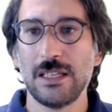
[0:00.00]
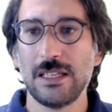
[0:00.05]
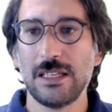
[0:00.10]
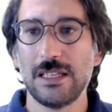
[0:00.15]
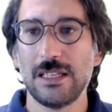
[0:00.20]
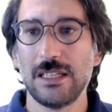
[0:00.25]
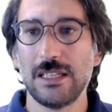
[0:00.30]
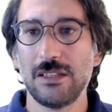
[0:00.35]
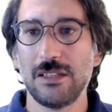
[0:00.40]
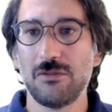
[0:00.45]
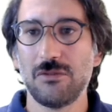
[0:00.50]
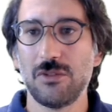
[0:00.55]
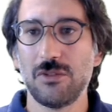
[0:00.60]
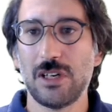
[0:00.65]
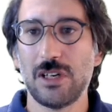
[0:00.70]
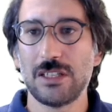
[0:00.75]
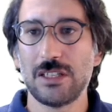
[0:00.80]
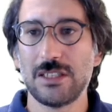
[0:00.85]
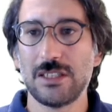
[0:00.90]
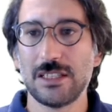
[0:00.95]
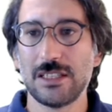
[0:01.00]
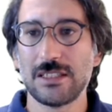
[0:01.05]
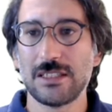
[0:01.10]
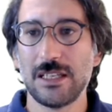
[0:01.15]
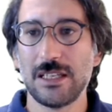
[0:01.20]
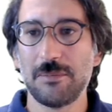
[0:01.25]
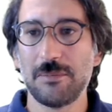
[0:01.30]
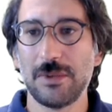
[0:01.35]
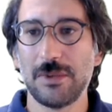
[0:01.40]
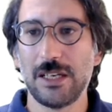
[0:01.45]
and if you are just
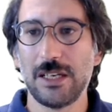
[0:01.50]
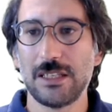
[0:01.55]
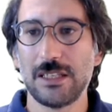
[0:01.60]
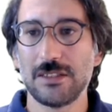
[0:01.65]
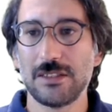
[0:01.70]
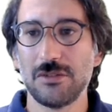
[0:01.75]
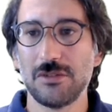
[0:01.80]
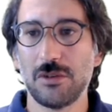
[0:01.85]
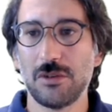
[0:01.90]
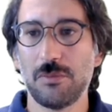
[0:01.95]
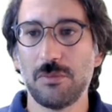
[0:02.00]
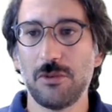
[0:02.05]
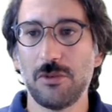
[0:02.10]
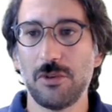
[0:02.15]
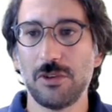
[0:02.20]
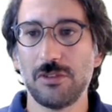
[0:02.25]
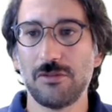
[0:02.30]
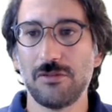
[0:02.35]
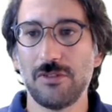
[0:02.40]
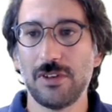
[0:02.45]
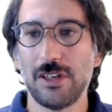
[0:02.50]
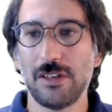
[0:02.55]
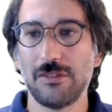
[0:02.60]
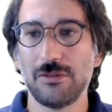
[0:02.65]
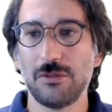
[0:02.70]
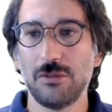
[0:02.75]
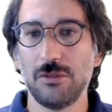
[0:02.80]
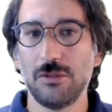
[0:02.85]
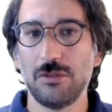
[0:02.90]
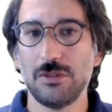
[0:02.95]
applying 0.5
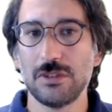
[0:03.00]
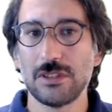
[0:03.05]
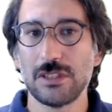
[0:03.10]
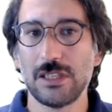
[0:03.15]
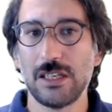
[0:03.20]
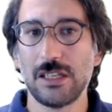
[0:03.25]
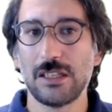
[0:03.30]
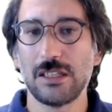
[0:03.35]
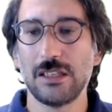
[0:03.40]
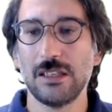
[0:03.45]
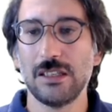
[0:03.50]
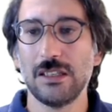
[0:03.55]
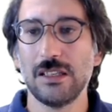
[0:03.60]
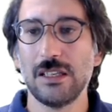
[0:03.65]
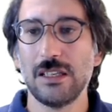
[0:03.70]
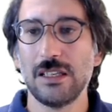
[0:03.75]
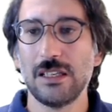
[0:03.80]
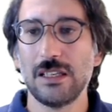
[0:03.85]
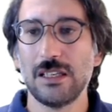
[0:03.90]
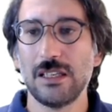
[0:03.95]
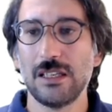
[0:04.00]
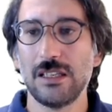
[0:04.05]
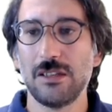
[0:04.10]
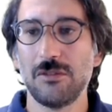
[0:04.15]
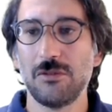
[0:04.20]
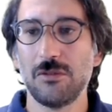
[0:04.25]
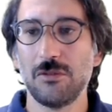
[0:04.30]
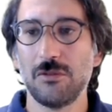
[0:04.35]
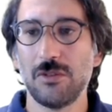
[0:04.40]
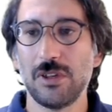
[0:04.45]
duty cycle and if
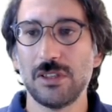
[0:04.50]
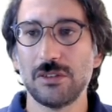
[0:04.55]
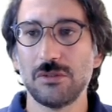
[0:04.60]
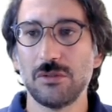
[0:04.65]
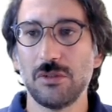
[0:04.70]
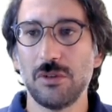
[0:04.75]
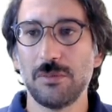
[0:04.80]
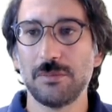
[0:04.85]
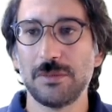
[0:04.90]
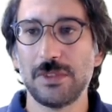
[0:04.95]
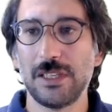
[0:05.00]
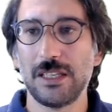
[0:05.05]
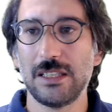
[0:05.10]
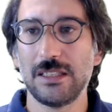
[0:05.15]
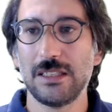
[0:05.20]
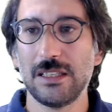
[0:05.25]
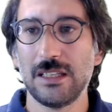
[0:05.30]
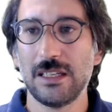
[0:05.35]
you want to obtain